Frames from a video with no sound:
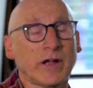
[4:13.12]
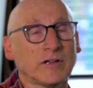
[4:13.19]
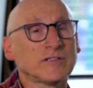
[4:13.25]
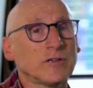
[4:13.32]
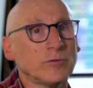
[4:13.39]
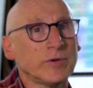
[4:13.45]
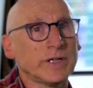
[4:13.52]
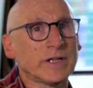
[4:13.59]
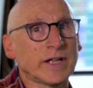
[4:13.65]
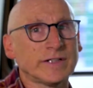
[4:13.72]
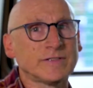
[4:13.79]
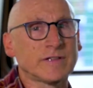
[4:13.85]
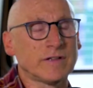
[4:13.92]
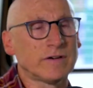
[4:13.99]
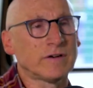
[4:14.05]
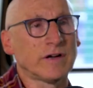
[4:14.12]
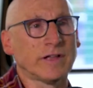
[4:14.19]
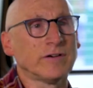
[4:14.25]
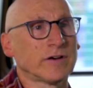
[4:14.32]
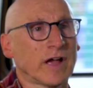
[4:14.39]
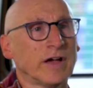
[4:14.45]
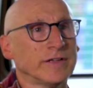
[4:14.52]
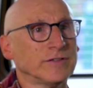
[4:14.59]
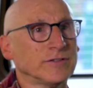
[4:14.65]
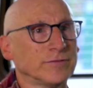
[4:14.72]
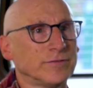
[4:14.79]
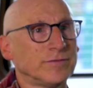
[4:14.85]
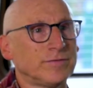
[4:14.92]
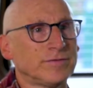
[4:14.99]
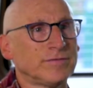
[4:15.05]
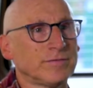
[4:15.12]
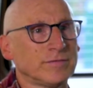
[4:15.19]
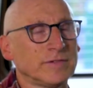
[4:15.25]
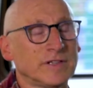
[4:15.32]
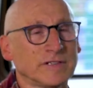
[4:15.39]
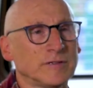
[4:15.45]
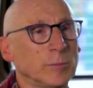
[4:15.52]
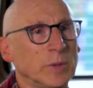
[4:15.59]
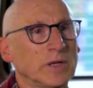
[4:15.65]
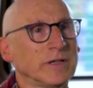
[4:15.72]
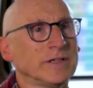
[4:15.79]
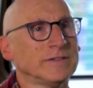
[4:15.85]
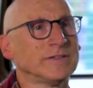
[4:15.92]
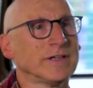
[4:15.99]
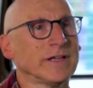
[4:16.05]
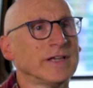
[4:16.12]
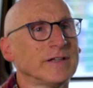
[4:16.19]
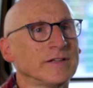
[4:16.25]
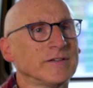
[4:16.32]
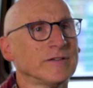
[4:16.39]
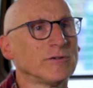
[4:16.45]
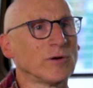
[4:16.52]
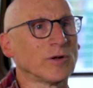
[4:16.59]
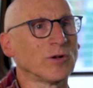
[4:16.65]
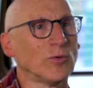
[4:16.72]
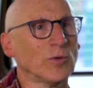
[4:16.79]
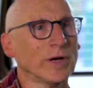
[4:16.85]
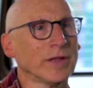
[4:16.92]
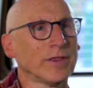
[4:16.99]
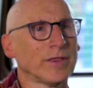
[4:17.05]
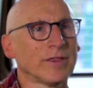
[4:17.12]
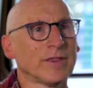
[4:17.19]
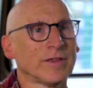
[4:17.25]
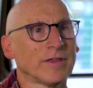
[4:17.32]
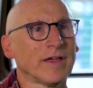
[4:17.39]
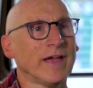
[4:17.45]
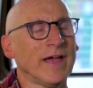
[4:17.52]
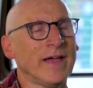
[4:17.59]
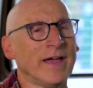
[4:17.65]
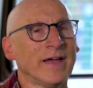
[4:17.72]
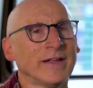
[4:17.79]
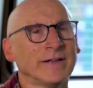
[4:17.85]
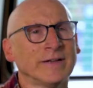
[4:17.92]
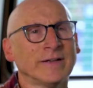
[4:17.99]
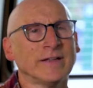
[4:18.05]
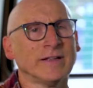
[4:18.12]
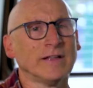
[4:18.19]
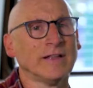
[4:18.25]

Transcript: I also realized there are other kinds of disabilities that kids struggle with. And